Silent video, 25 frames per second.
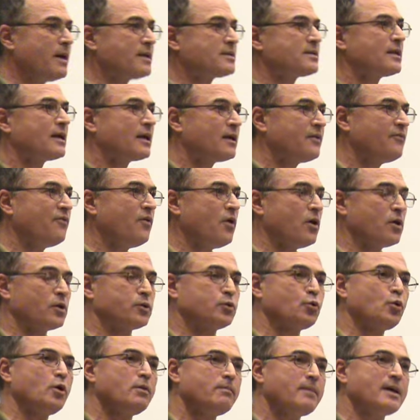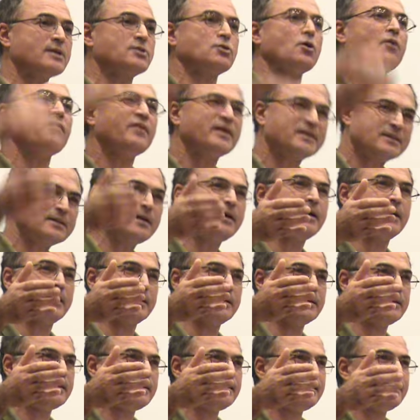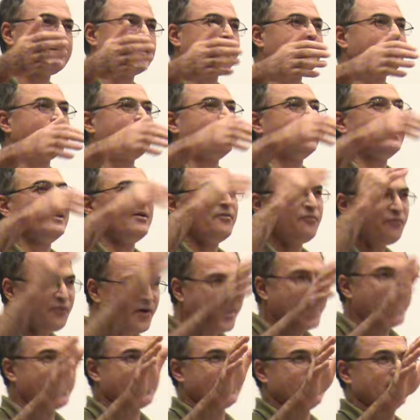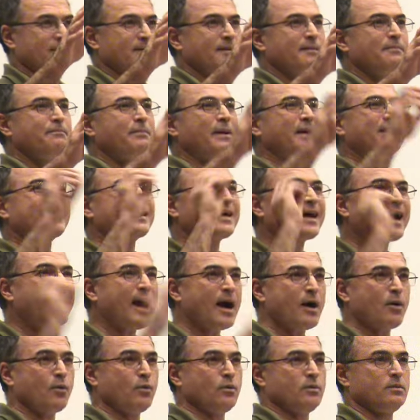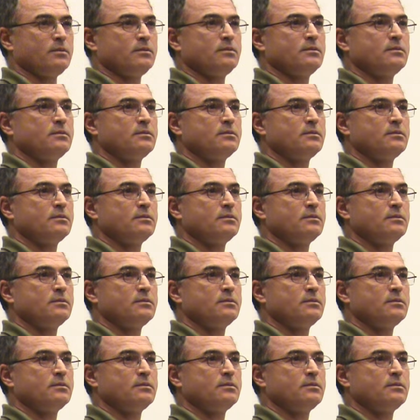must revolt, we must overturn. Fine, but how?